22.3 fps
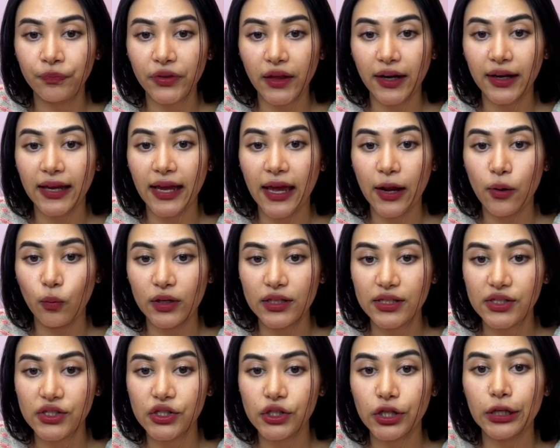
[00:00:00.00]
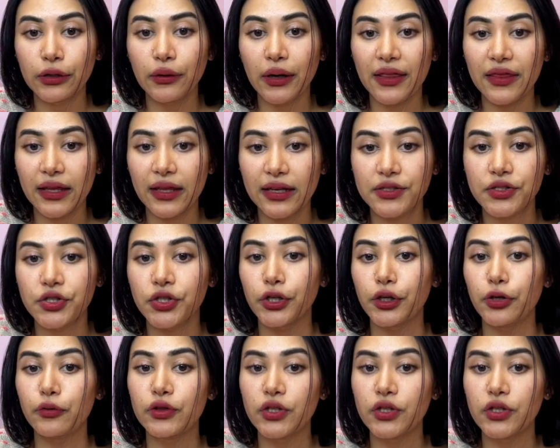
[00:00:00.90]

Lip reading: then again 1 to 0, and then 0